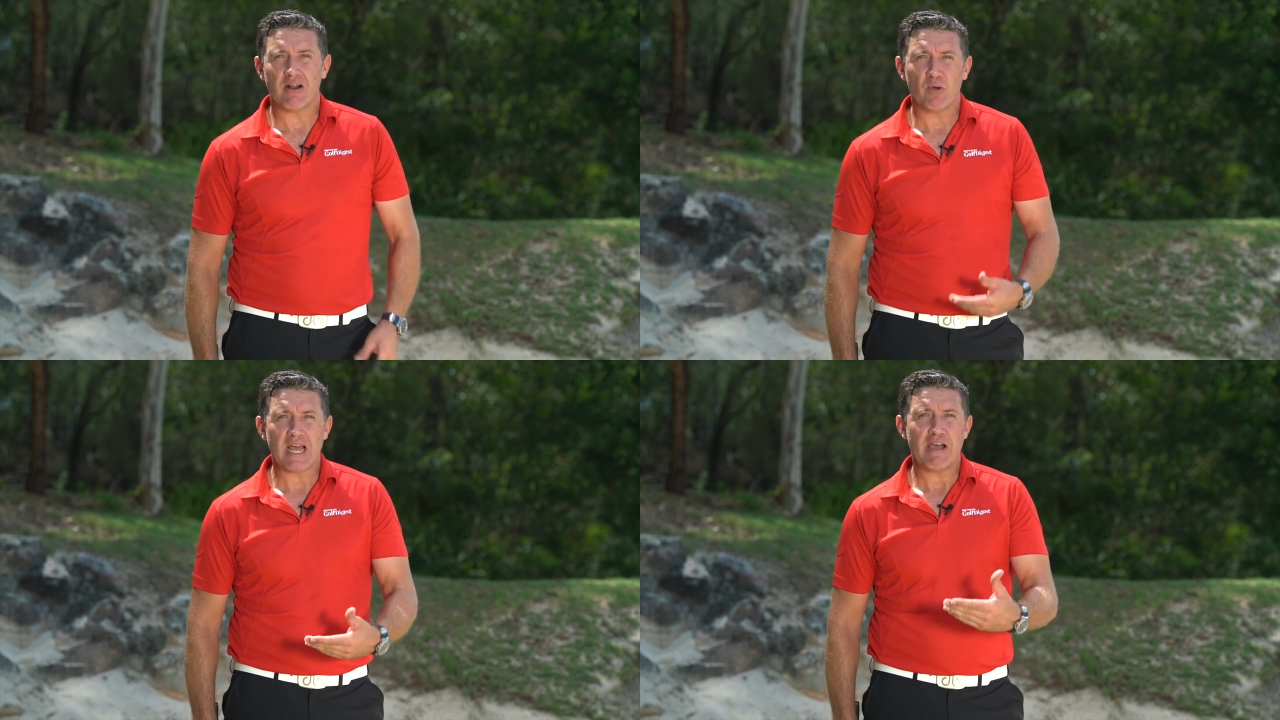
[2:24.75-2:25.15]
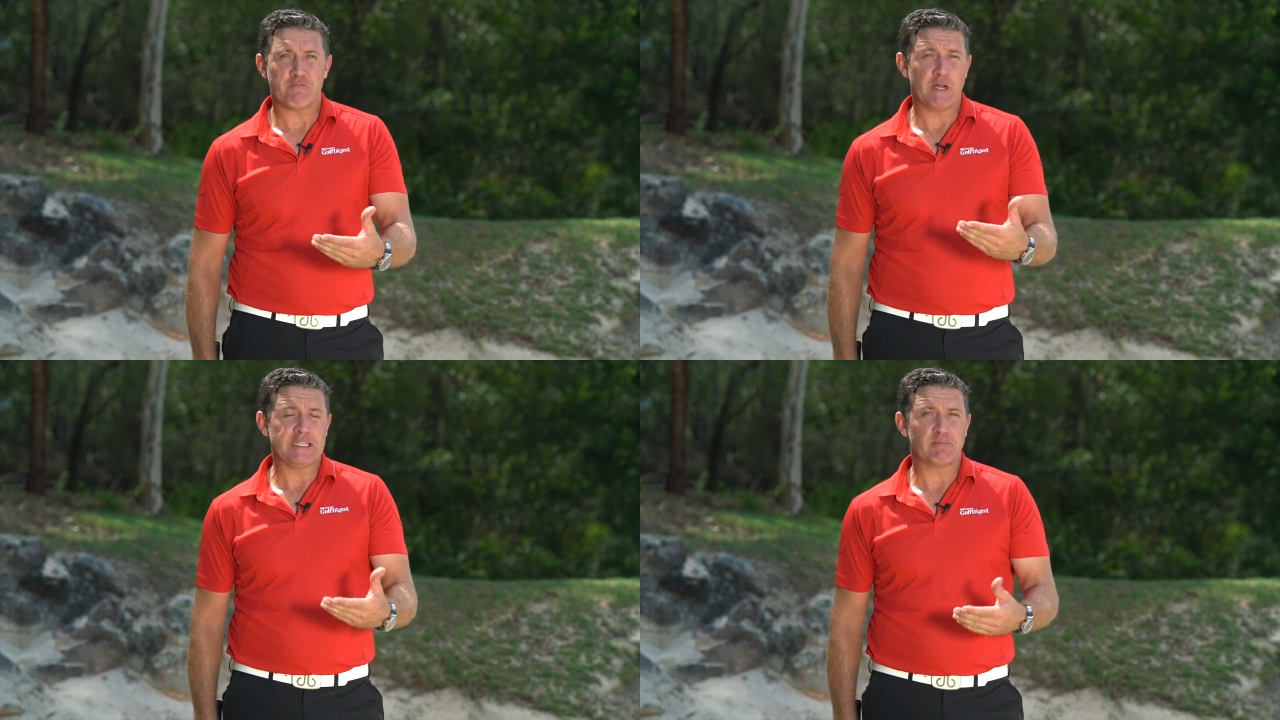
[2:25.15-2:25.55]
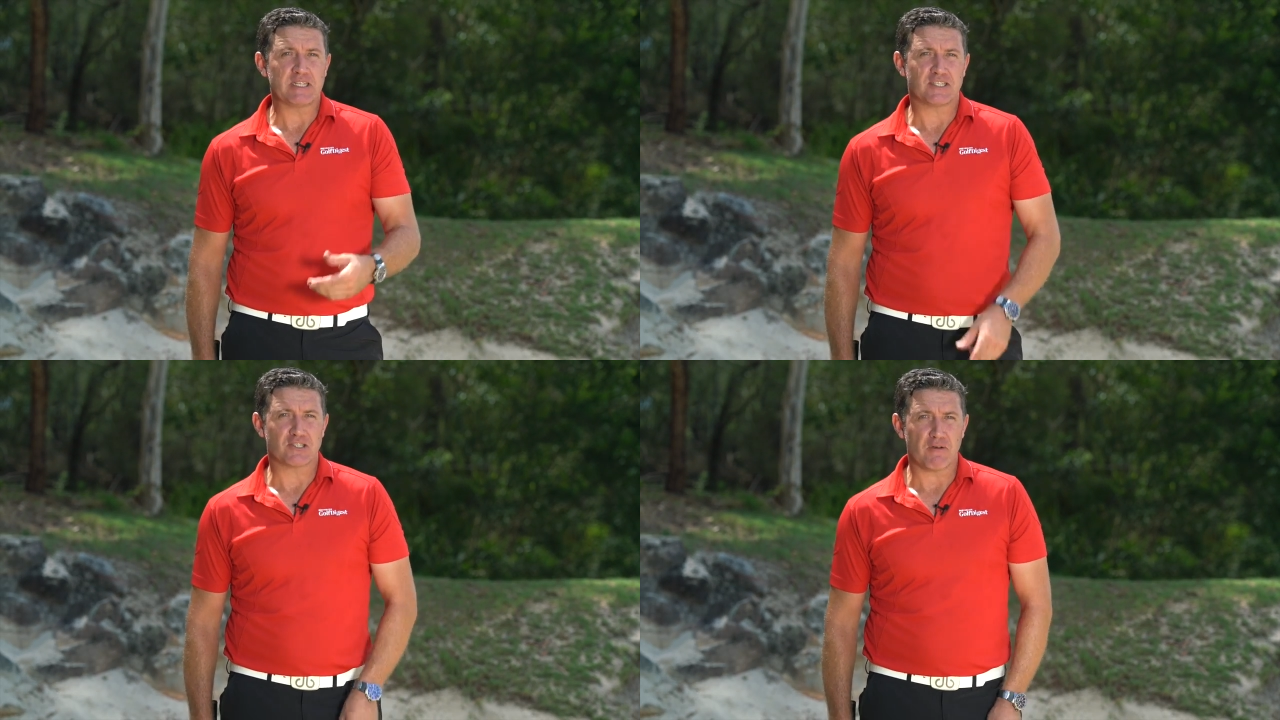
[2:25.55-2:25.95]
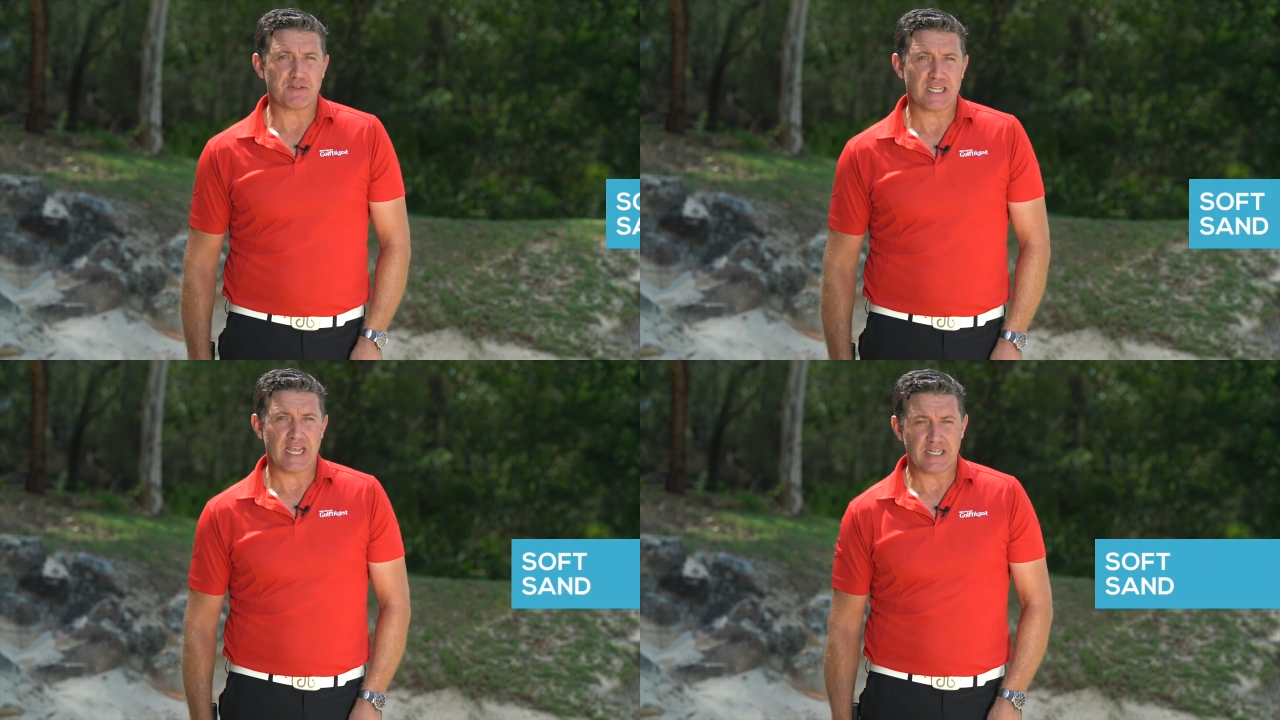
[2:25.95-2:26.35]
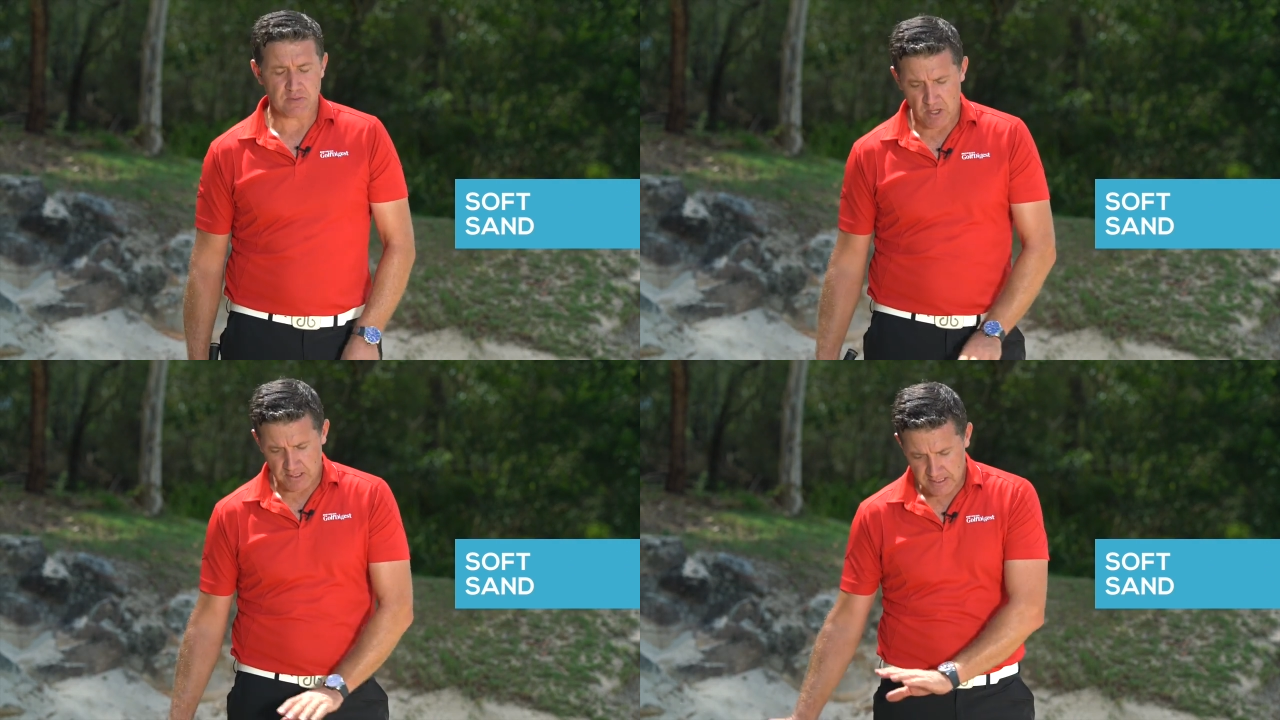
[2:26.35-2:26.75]
I want to have reasonably soft sand as
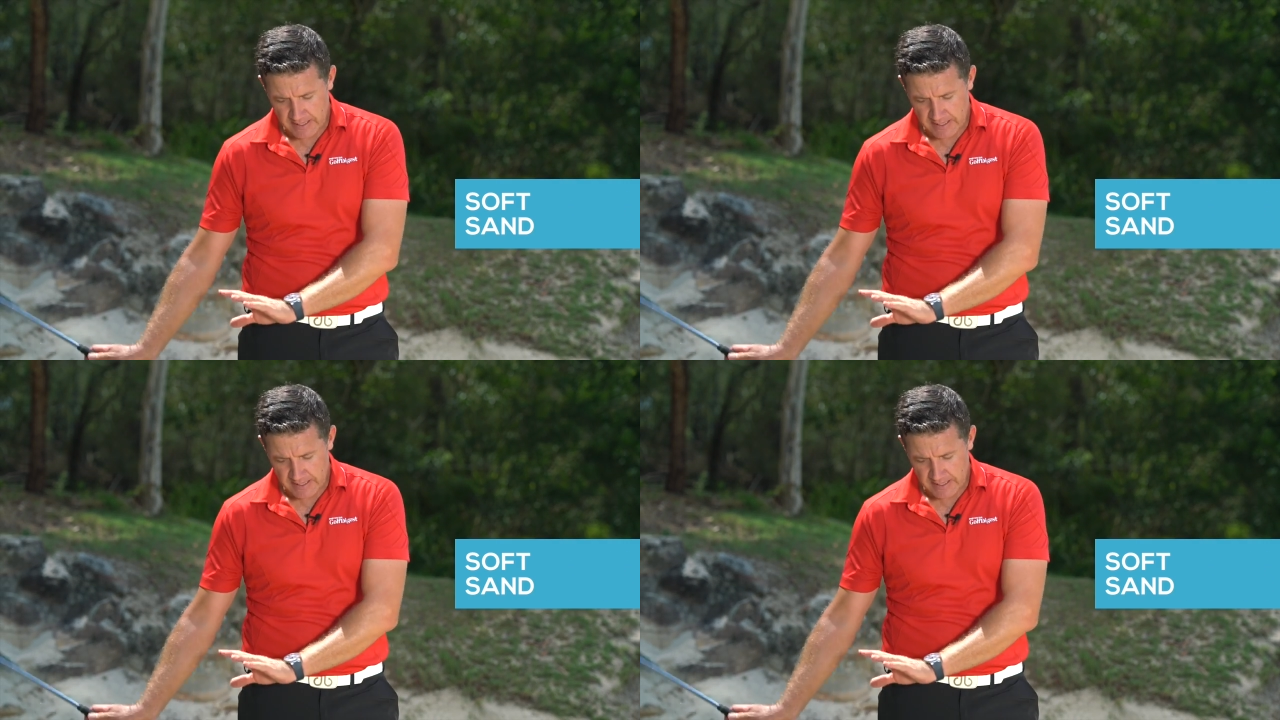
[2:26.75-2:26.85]
well so